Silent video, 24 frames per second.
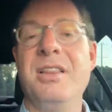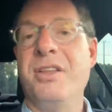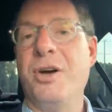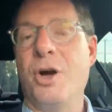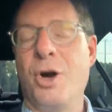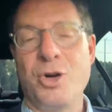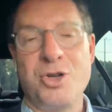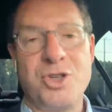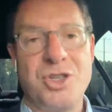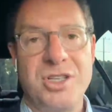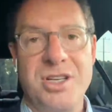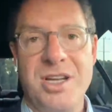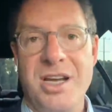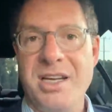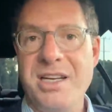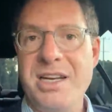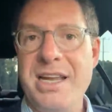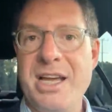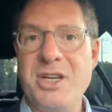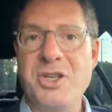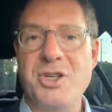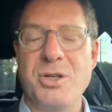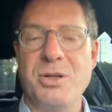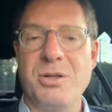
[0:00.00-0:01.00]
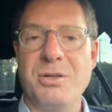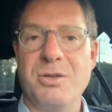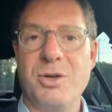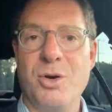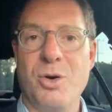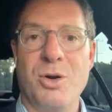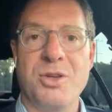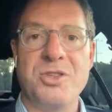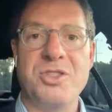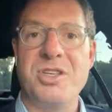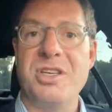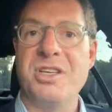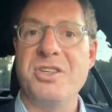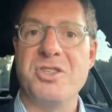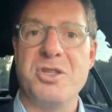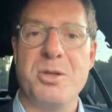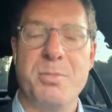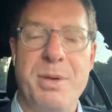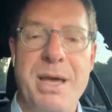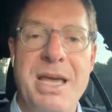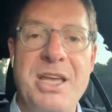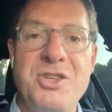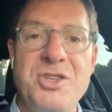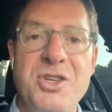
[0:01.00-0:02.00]
The Argentine national currency is
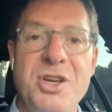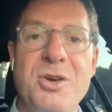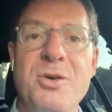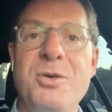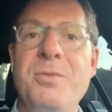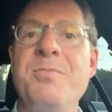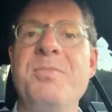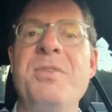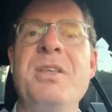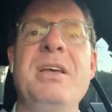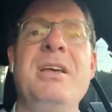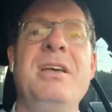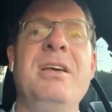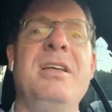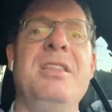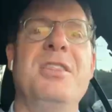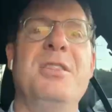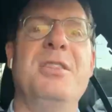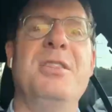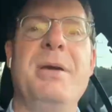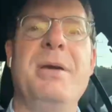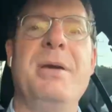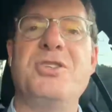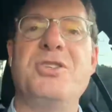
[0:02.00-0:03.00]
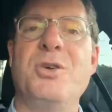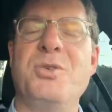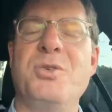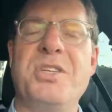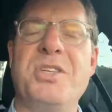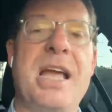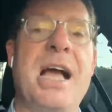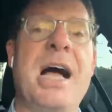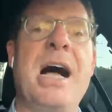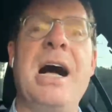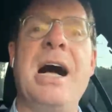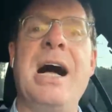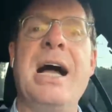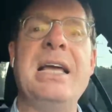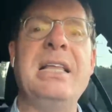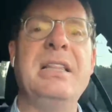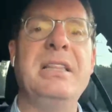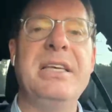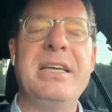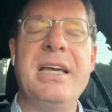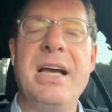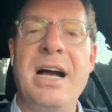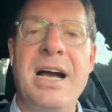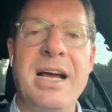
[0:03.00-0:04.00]
the peso. The peso is a
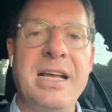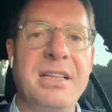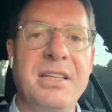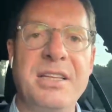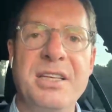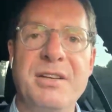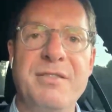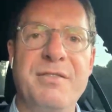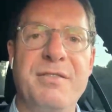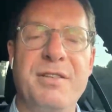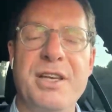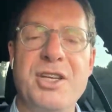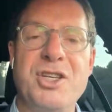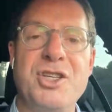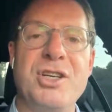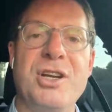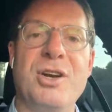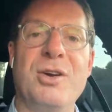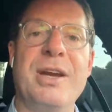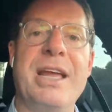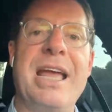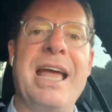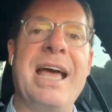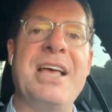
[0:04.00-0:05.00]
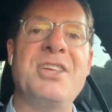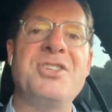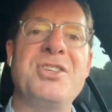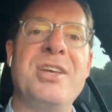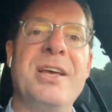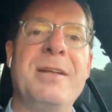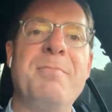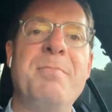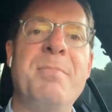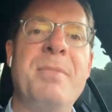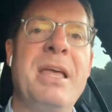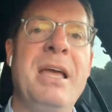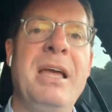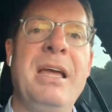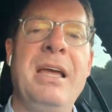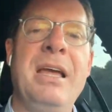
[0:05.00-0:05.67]
highly, highly inflationary asset,